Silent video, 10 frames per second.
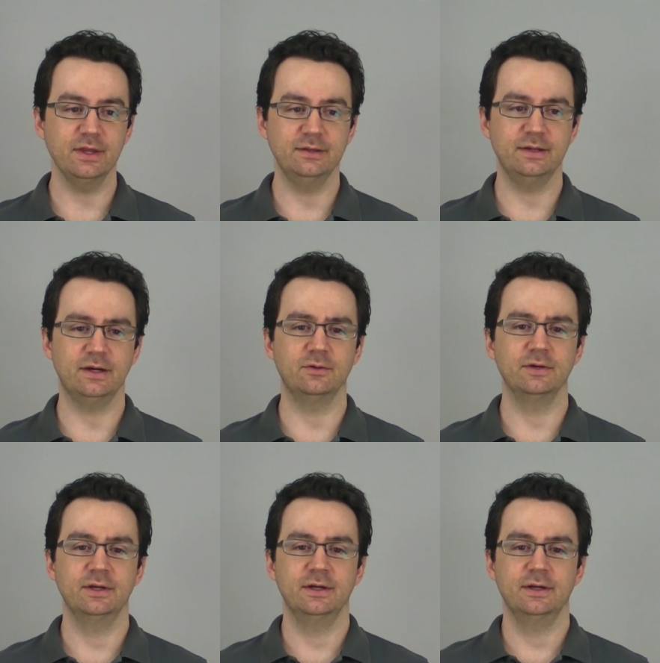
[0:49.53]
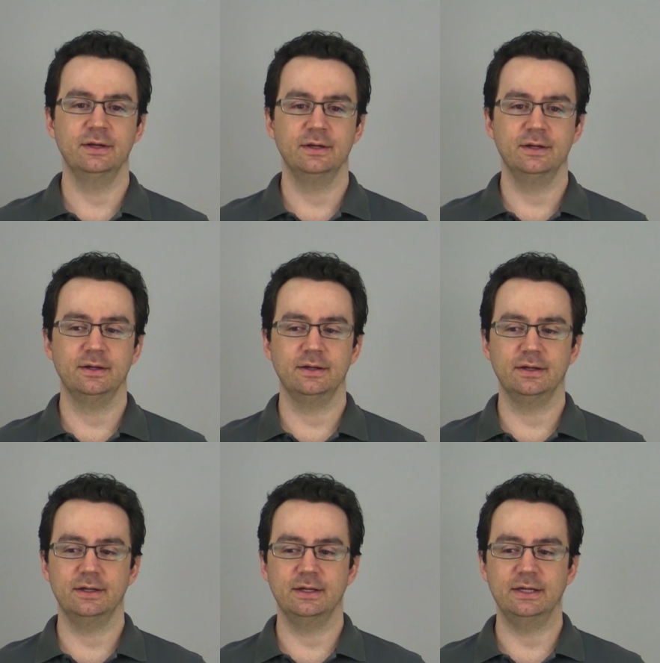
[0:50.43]
Now,
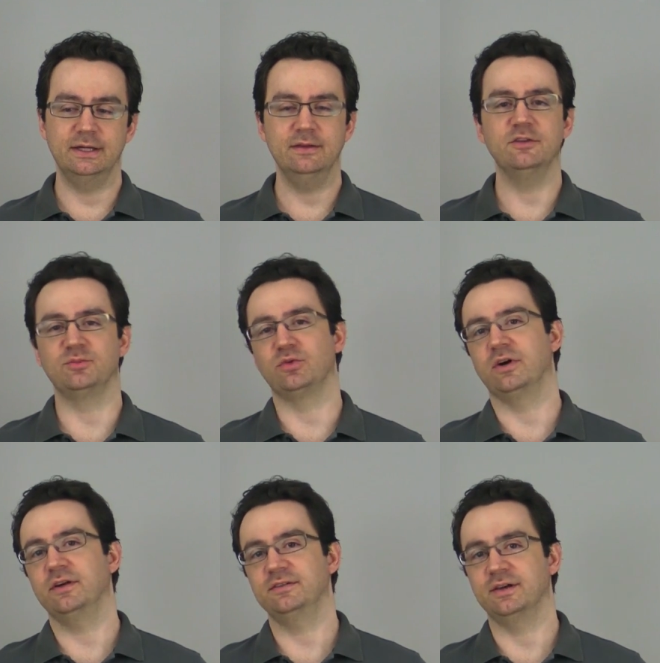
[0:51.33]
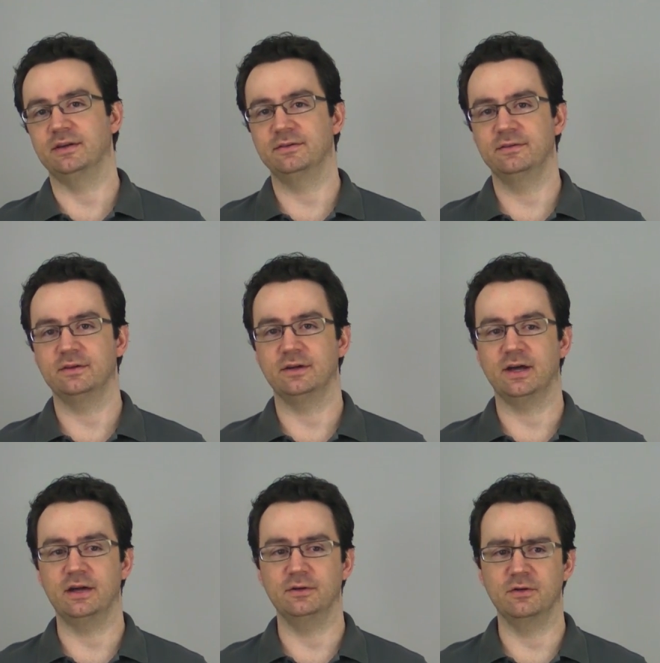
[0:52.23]
in this process, uh,
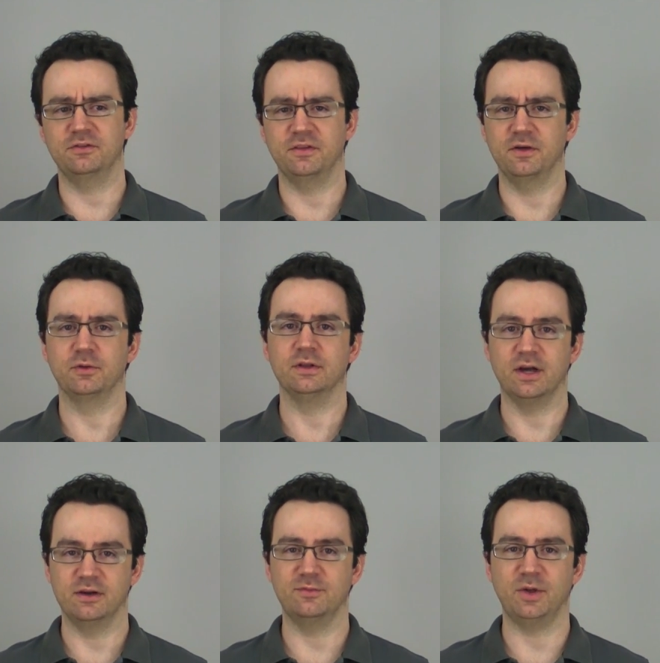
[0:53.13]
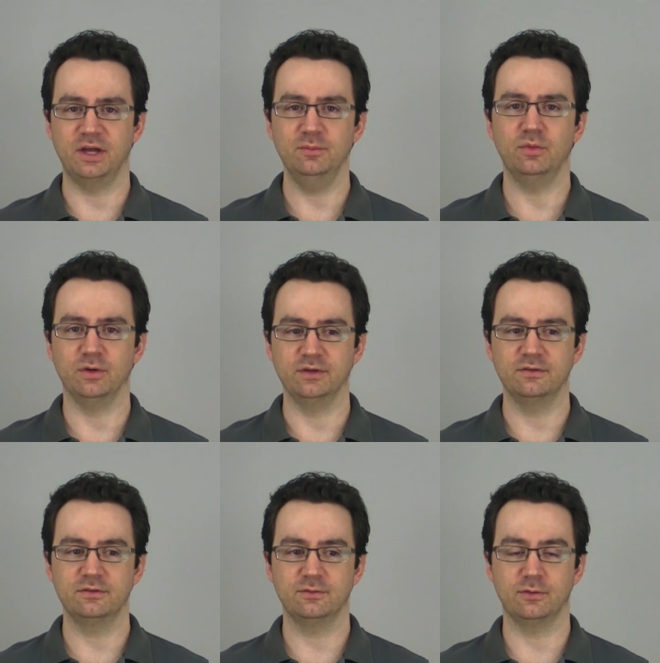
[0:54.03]
I noticed that there were a lot of pain
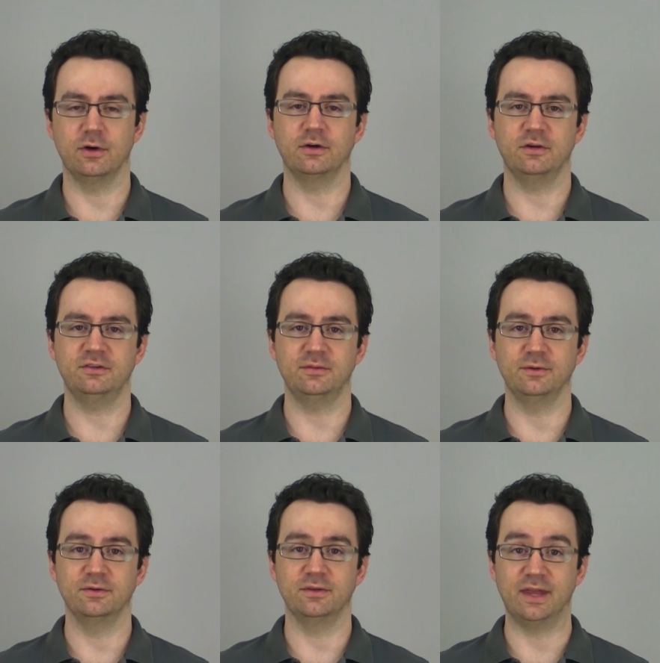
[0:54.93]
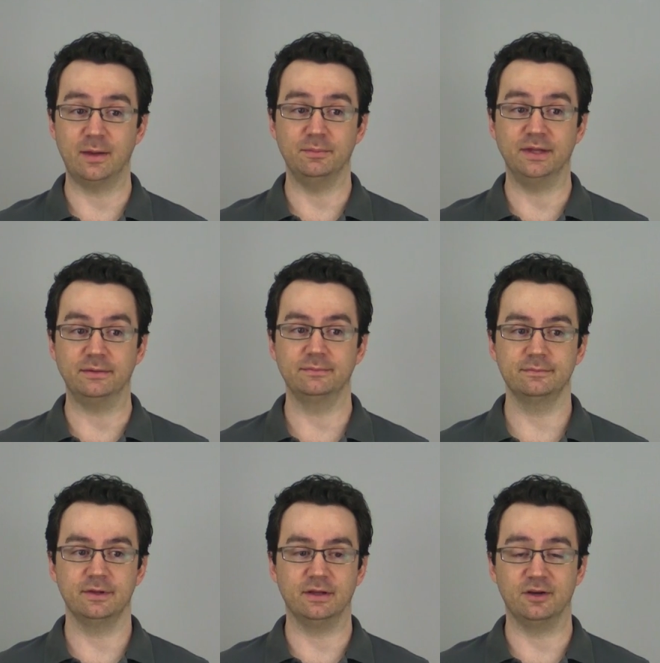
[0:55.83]
points for our customers, and that meant
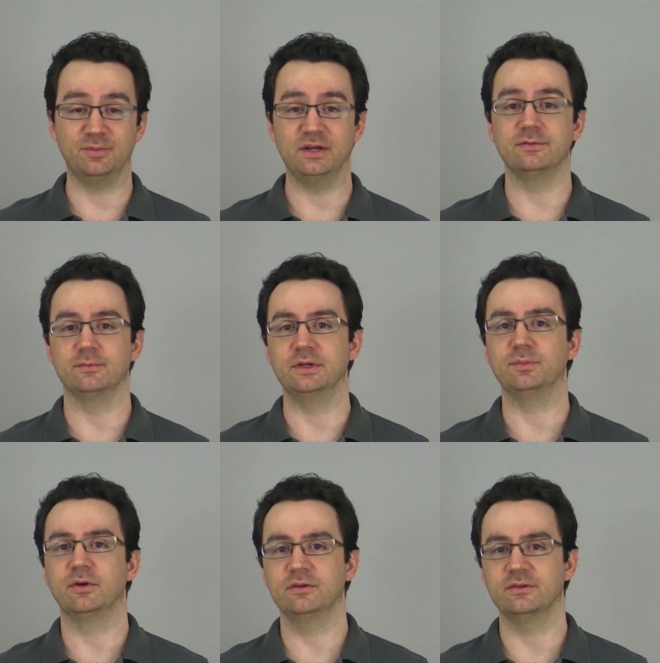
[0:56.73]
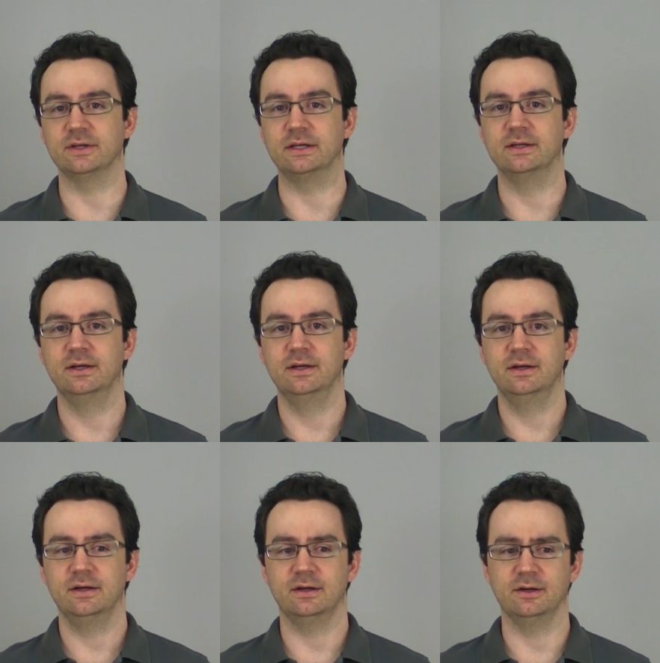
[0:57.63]
a lot of pain for me personally
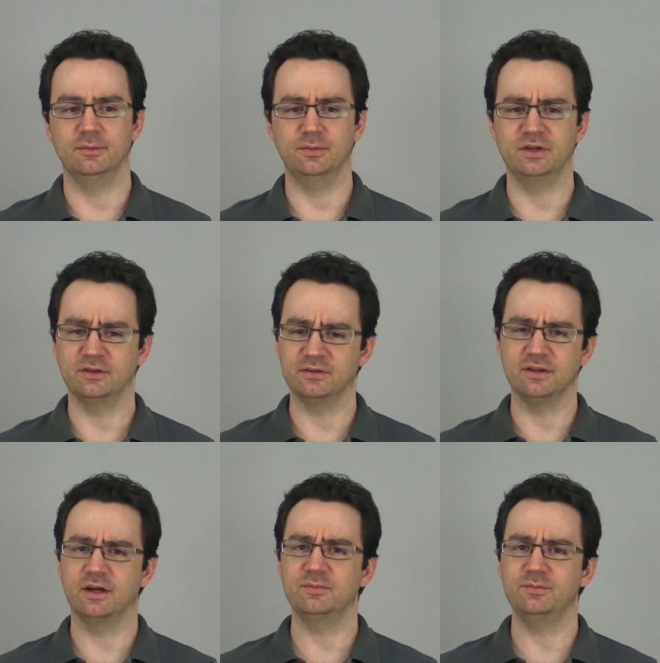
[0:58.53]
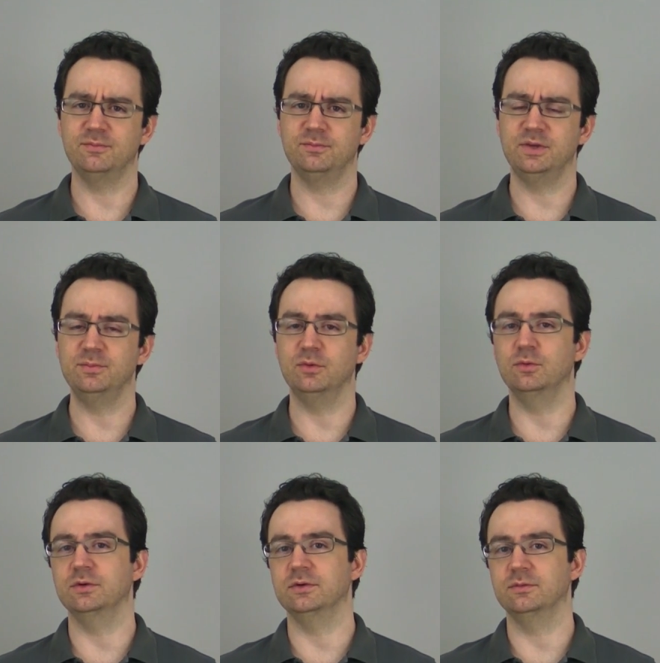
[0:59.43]
um, because a lot of people
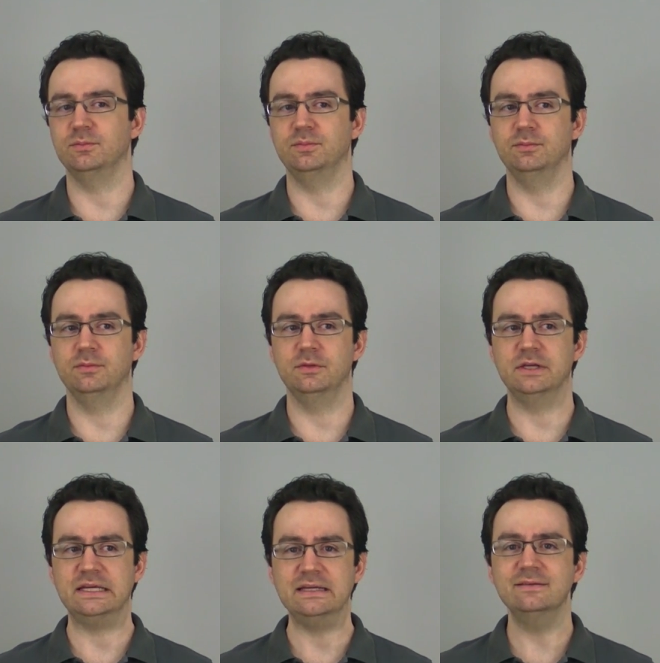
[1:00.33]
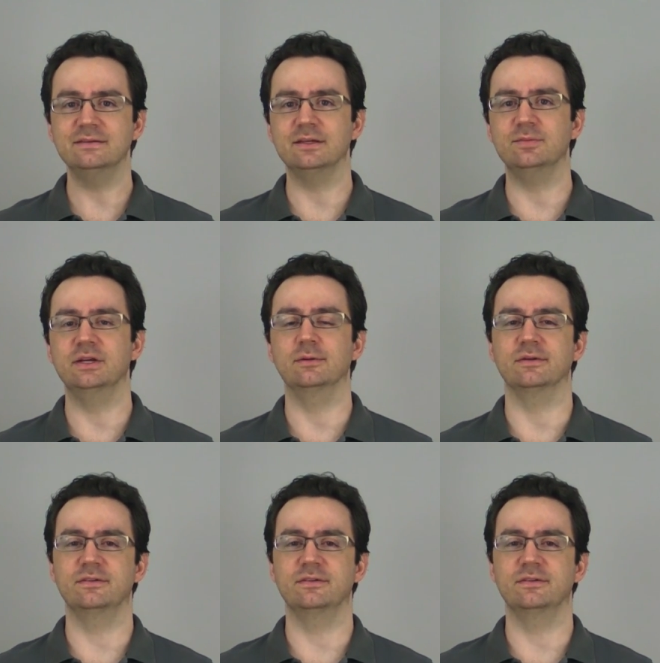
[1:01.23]
wouldn't easily be able to